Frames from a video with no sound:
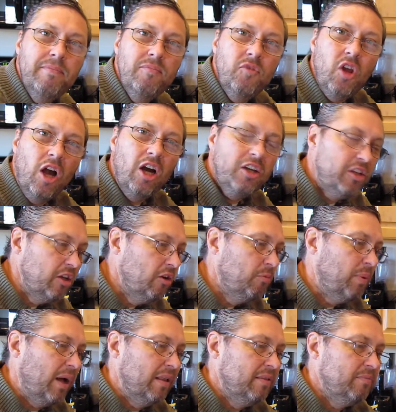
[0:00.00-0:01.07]
talk to you
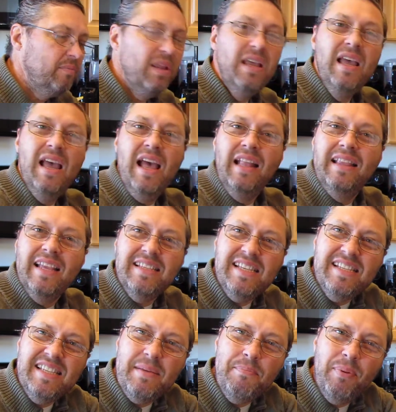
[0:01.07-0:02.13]
about this.
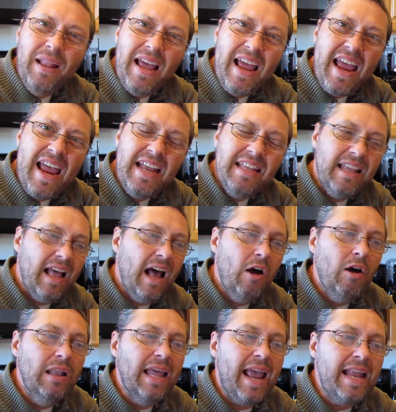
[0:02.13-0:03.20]
Is a blade,
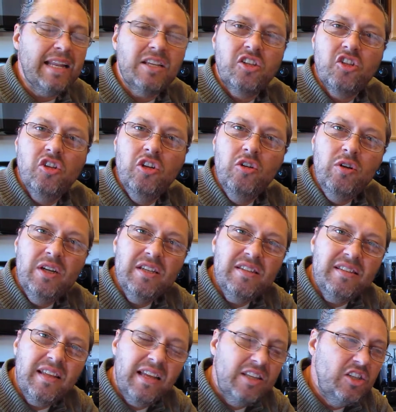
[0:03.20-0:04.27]
our latest, newest
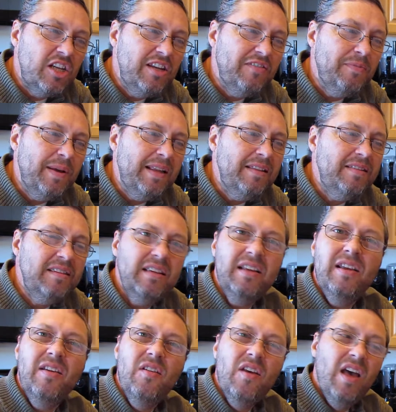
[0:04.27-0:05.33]
achievement.
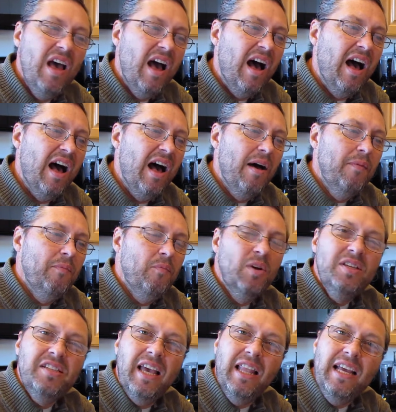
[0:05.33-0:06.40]

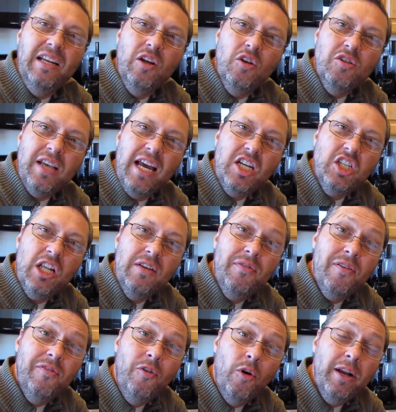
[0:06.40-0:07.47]
We're selling those actually for
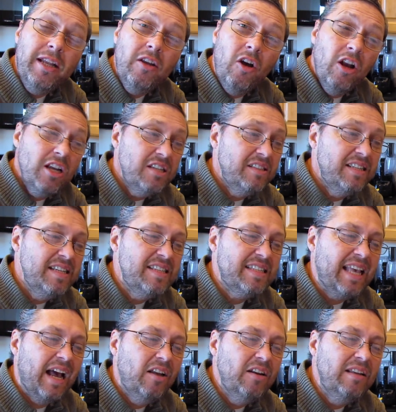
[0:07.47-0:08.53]
$40,
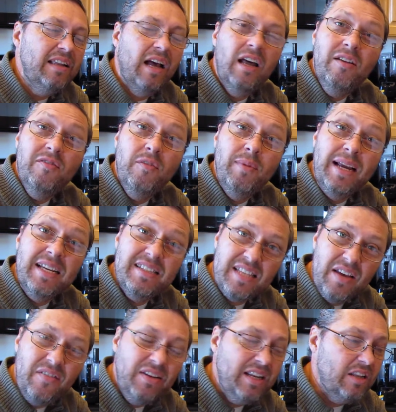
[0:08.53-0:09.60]
discounted down from like
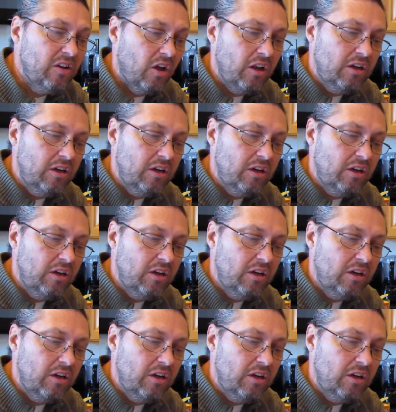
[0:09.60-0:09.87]
$70.